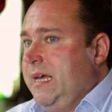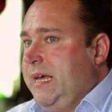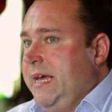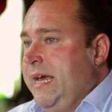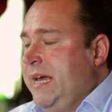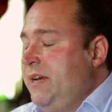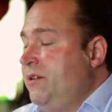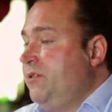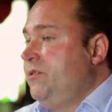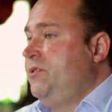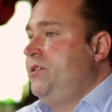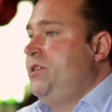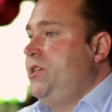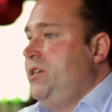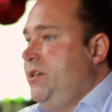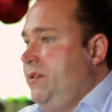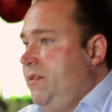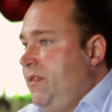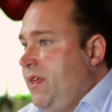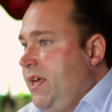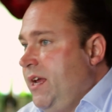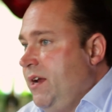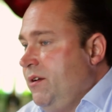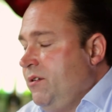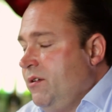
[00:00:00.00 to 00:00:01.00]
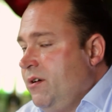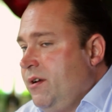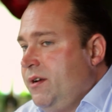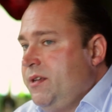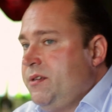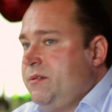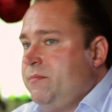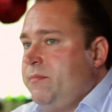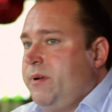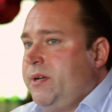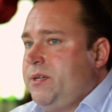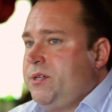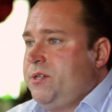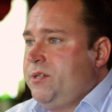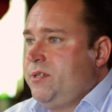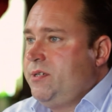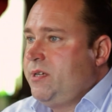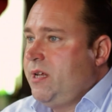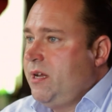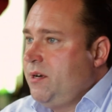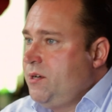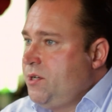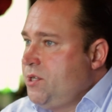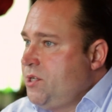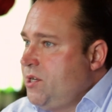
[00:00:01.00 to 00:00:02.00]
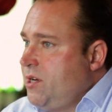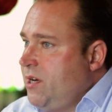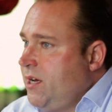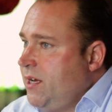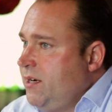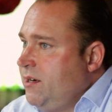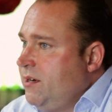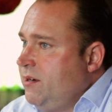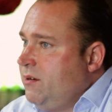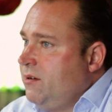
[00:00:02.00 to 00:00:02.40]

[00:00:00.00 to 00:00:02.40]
energy there, not as much sunshine